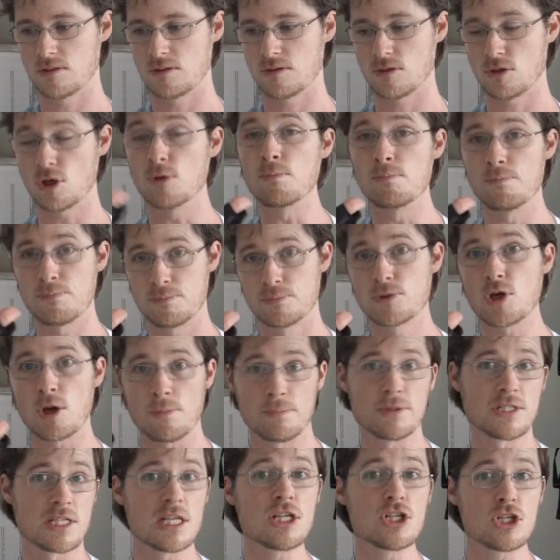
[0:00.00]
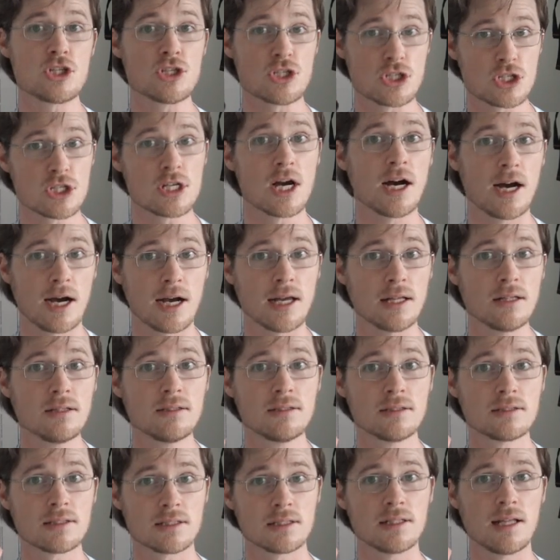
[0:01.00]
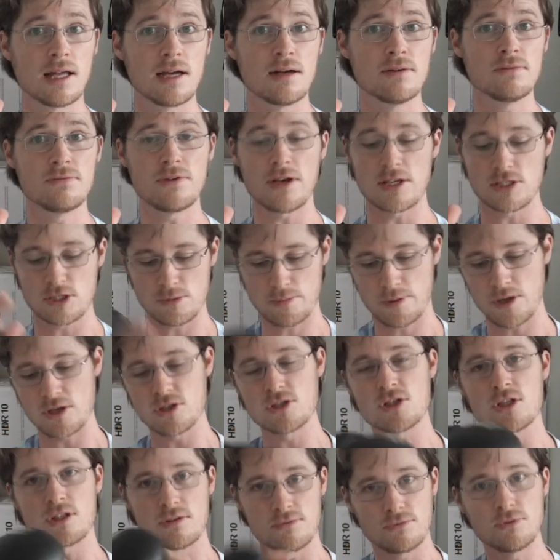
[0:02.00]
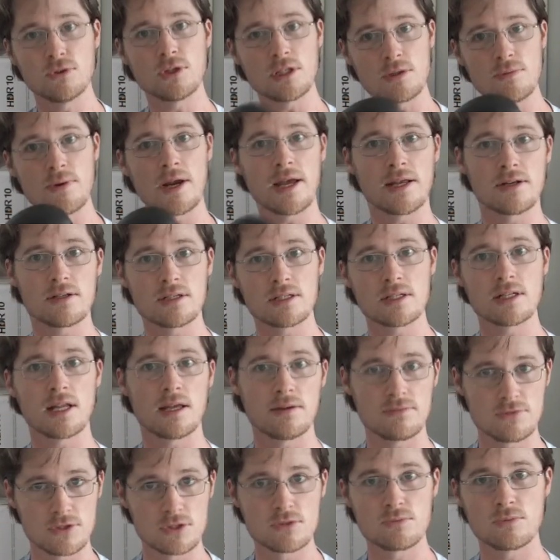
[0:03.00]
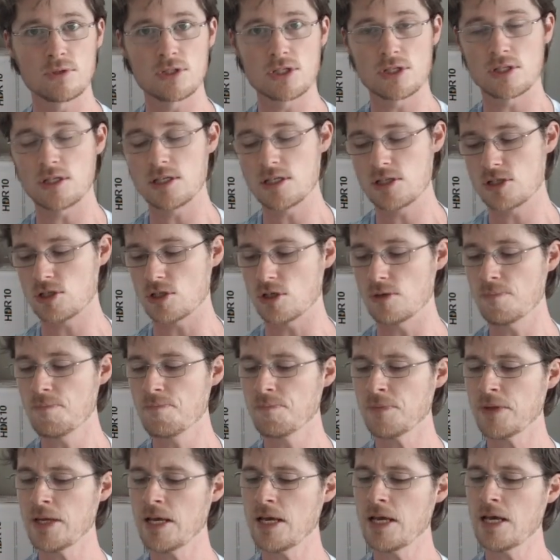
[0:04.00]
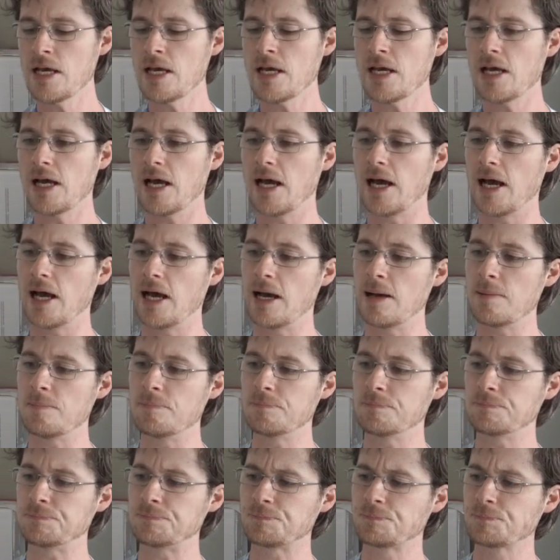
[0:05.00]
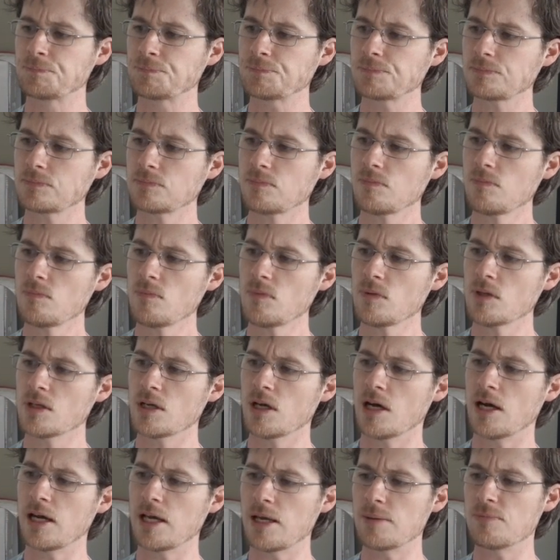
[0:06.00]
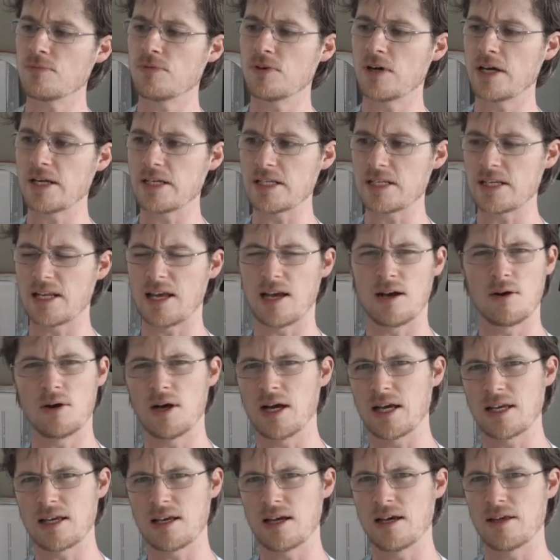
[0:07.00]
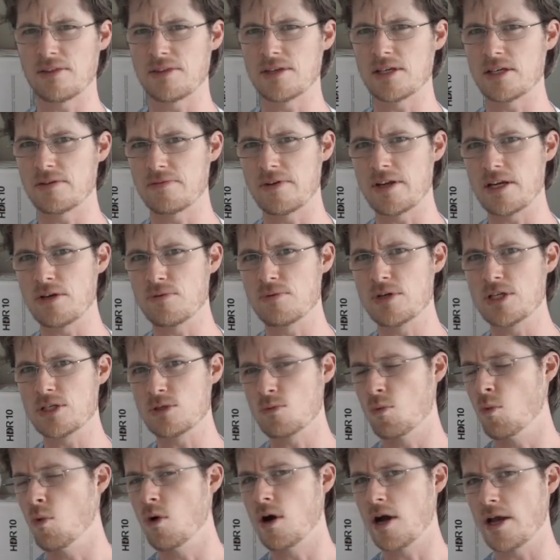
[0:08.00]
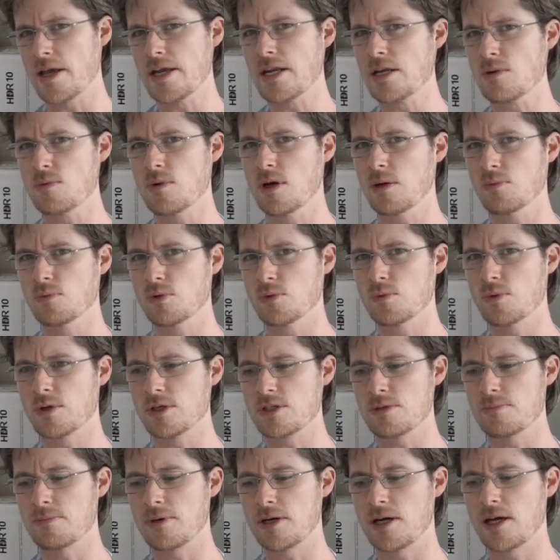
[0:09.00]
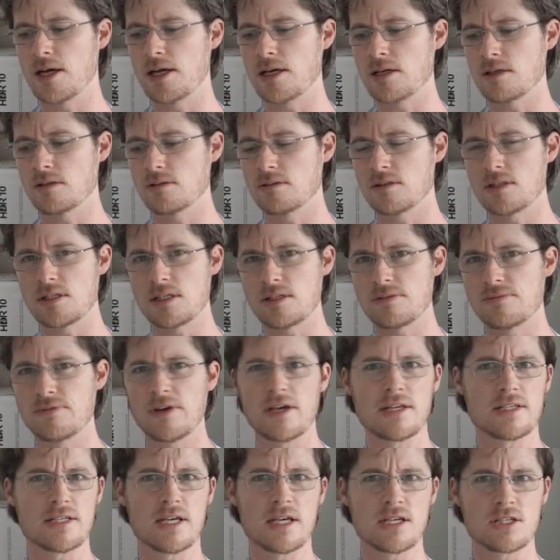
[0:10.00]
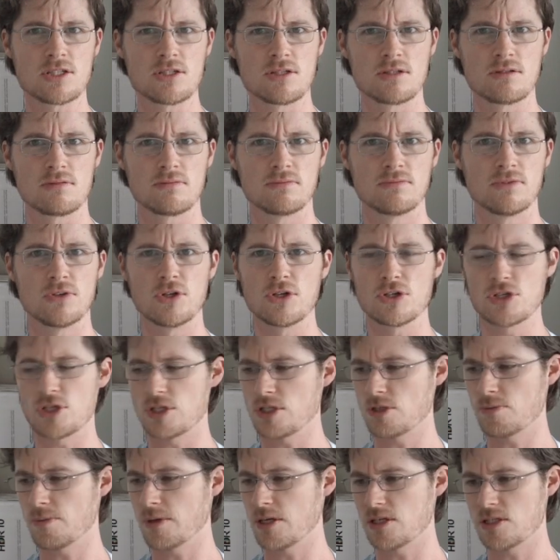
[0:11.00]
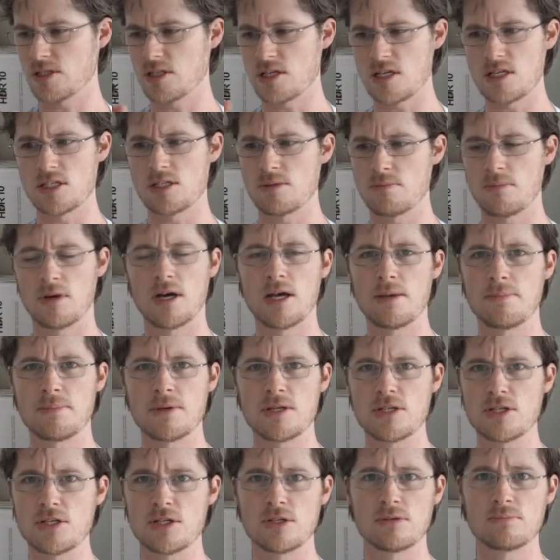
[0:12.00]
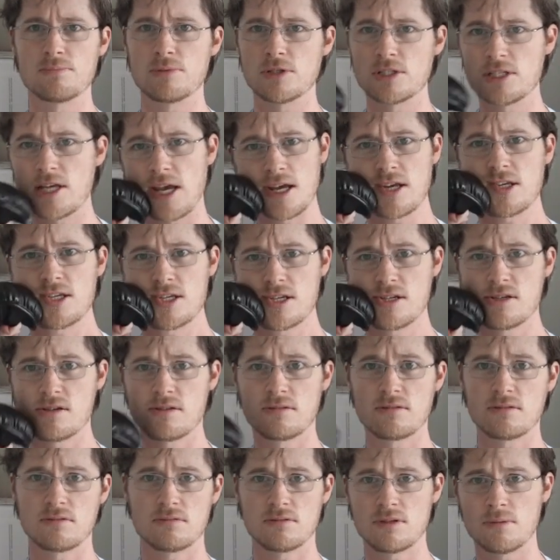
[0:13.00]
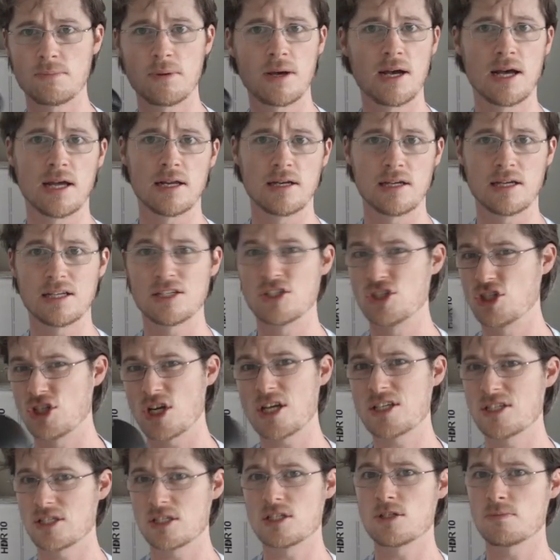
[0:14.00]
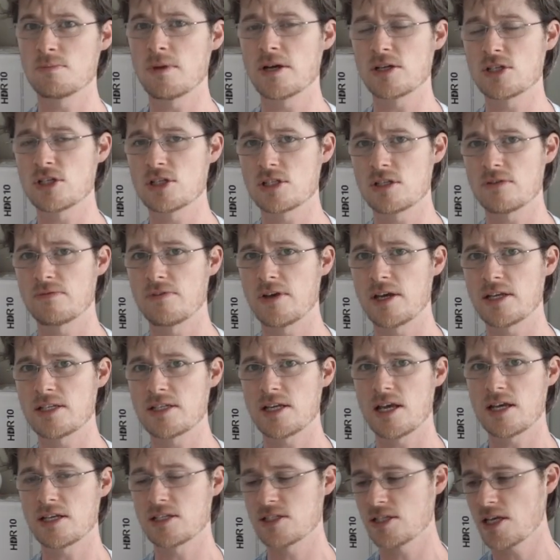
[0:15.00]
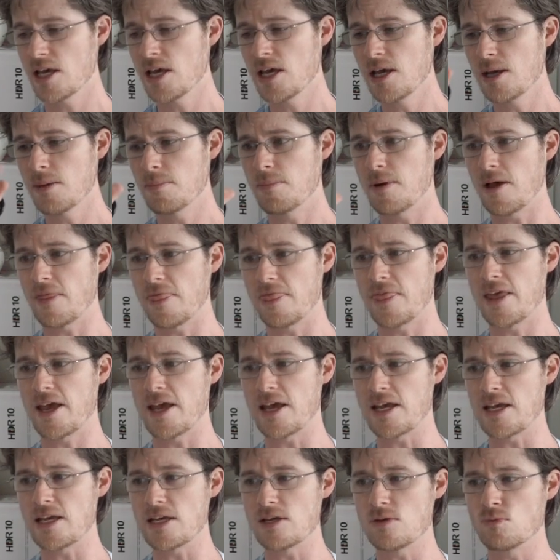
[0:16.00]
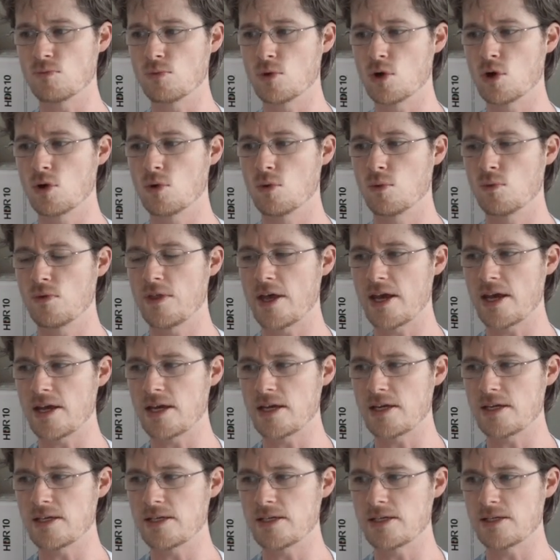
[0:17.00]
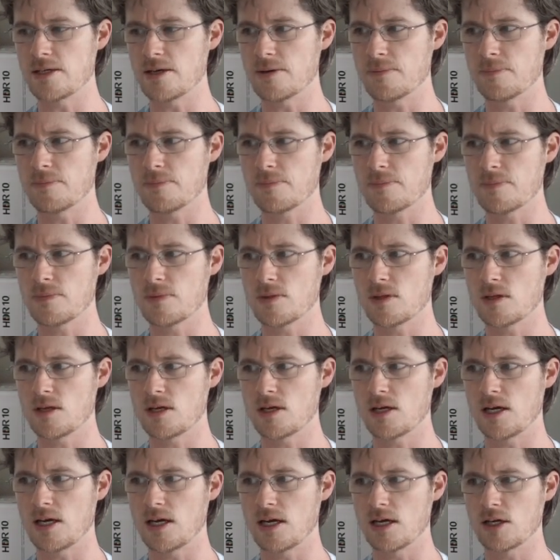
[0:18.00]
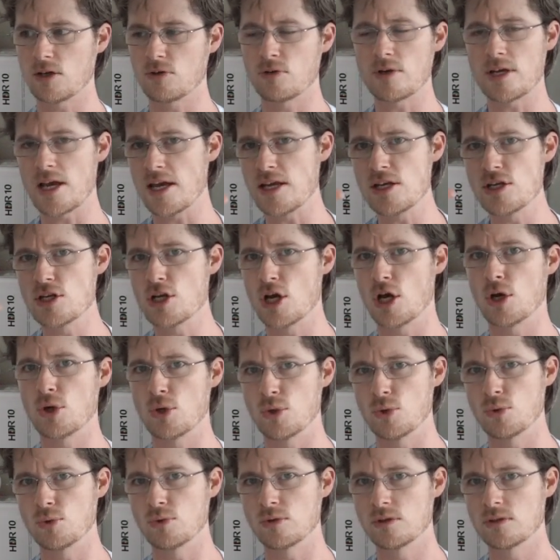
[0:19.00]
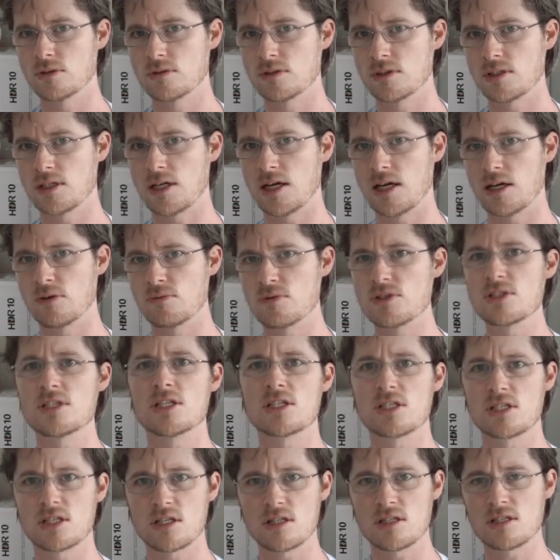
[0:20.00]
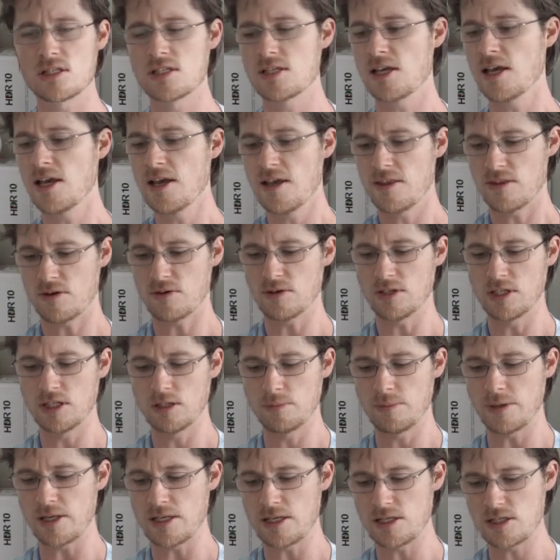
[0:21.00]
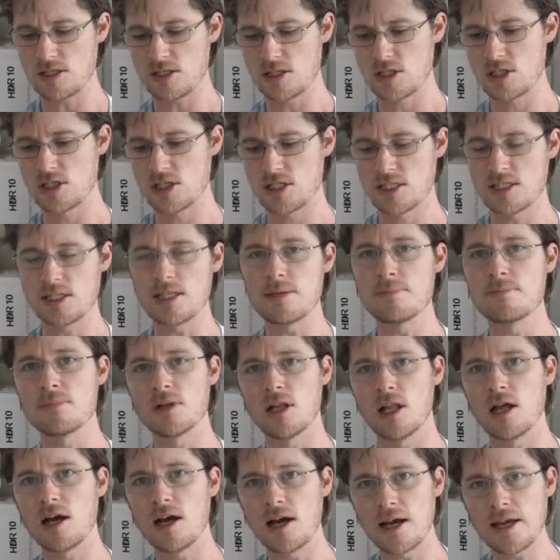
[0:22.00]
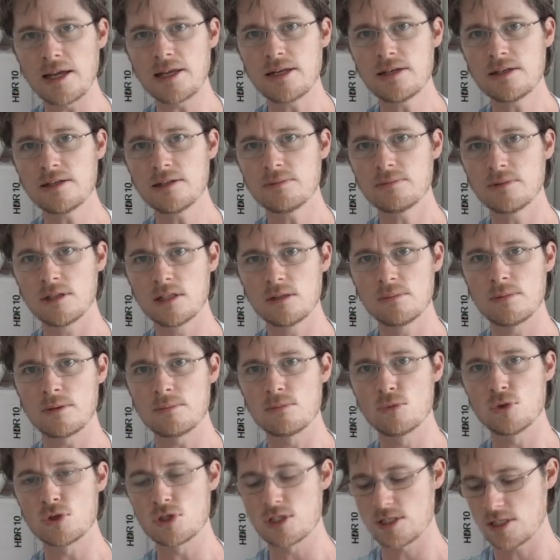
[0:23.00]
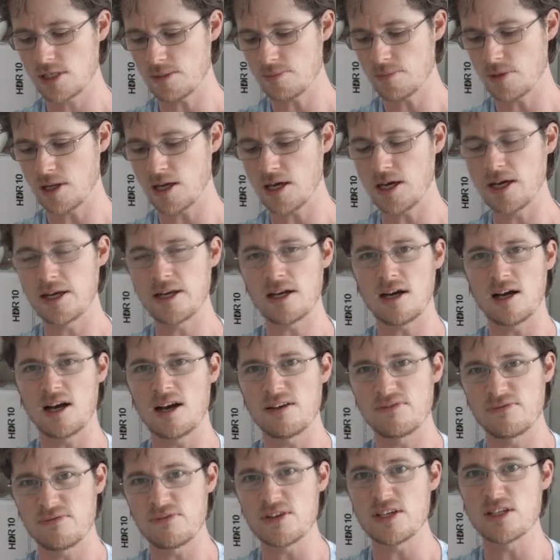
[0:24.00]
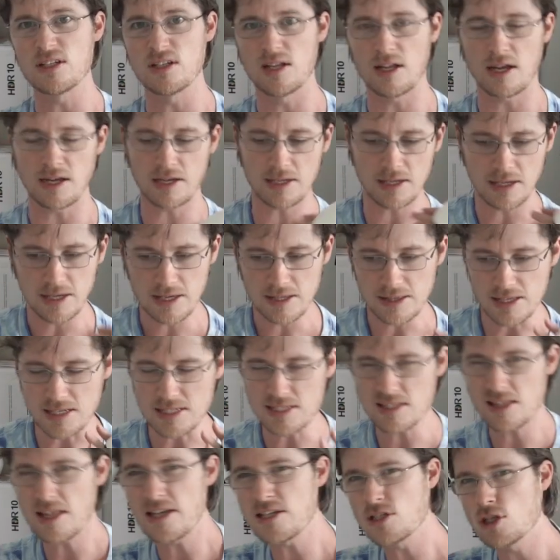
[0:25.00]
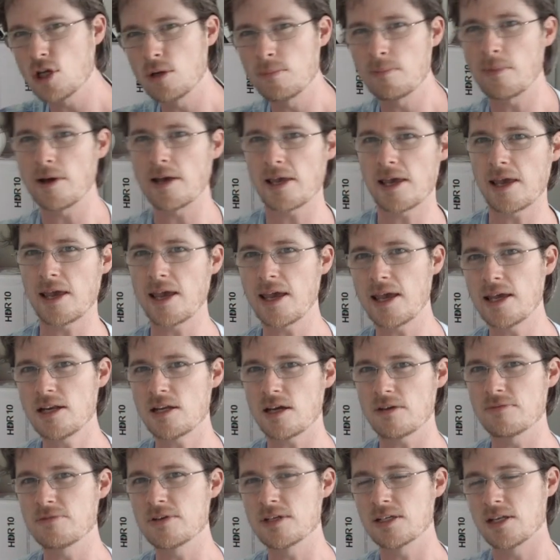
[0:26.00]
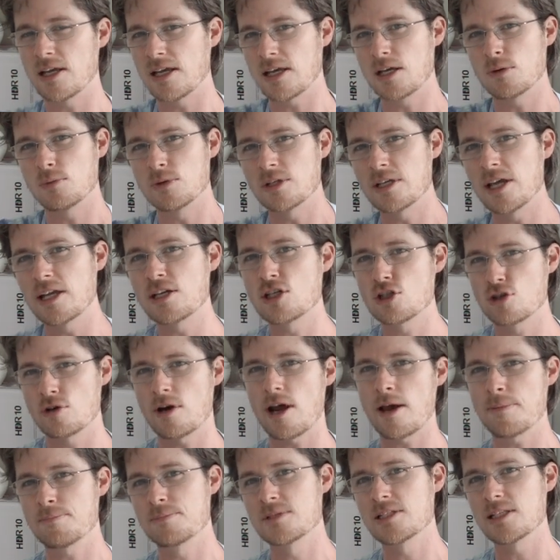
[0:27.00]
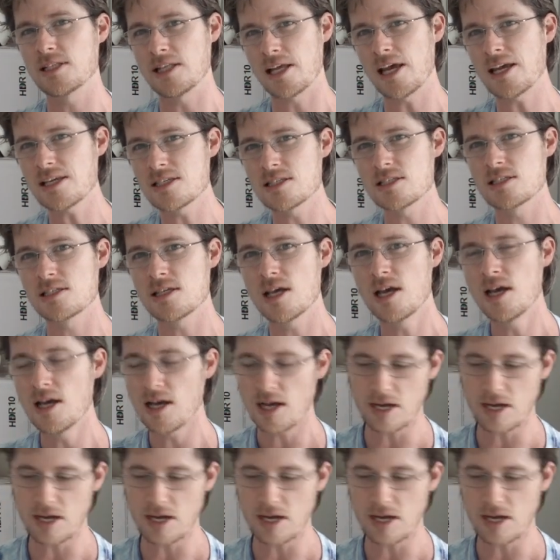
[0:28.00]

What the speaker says: competition style glove, as opposed to the fully rounded gloves, which are these two, I am finding now I can't think of any reason why anyone would want to buy the Fairtex versions, because these, in my opinion, protect your partner just as much as the Fairtex, but they create no resistance. They're a little bit slimline, a little bit more slimline. I feel like there's less on my hand. I feel like it would get trapped less.